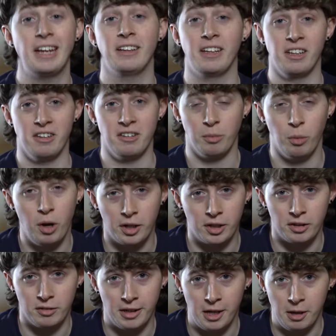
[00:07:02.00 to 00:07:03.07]
aliens
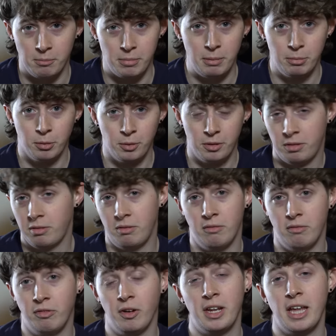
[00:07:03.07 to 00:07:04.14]
walking around, people with
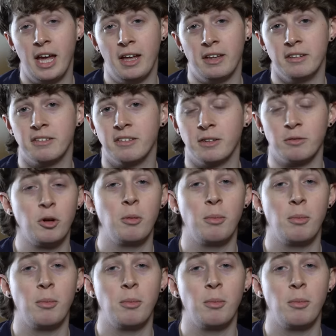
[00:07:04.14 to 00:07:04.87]
funny heads and